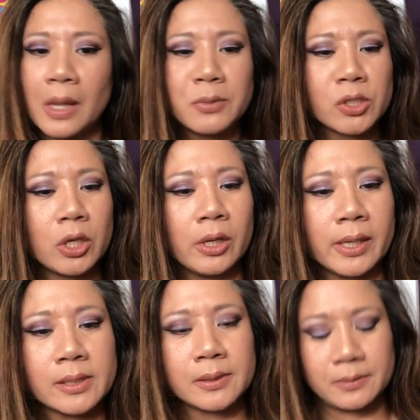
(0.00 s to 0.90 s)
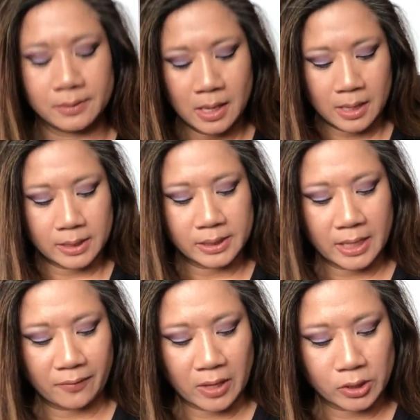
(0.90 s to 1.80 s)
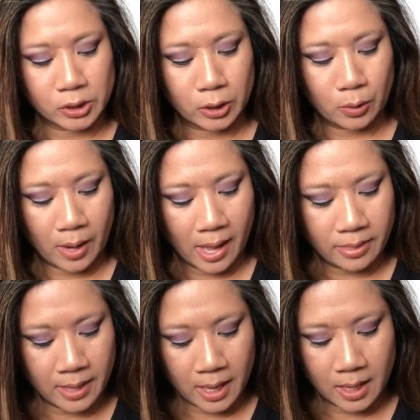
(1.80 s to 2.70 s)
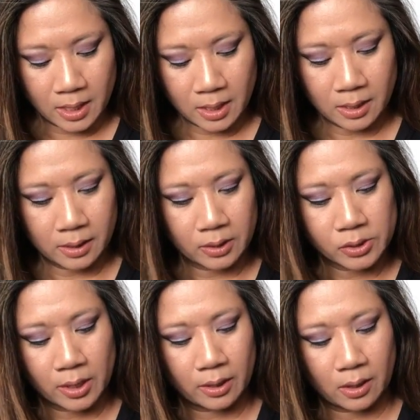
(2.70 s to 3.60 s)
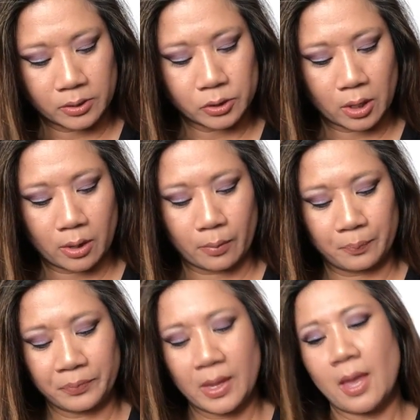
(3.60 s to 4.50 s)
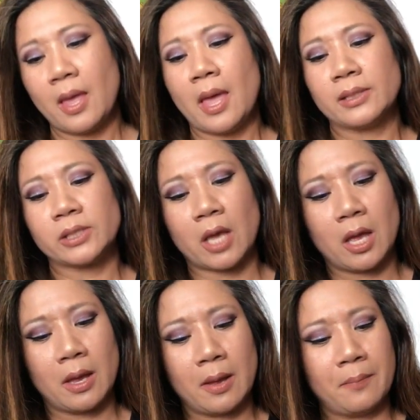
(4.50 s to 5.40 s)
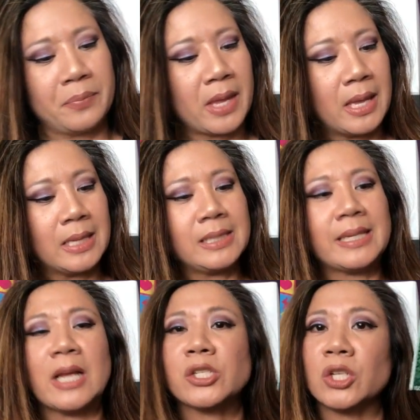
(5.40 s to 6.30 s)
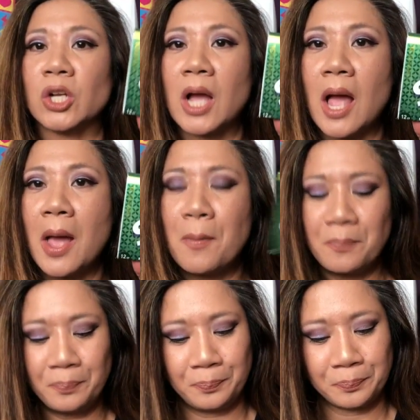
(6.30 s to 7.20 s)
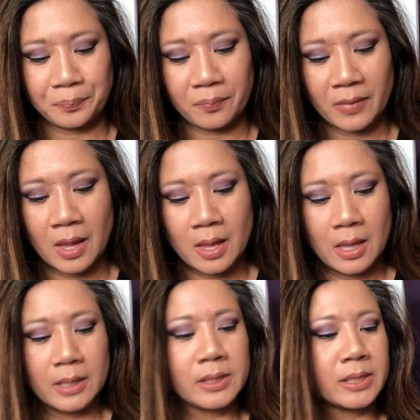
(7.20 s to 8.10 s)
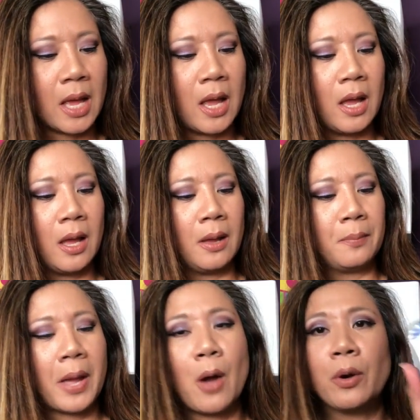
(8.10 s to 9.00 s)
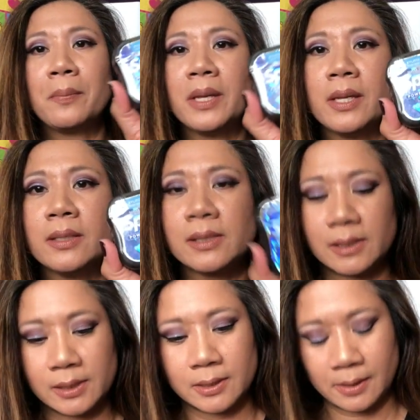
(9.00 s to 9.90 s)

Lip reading: just curious to see if they do. And then there's also some dental gum, some power mints,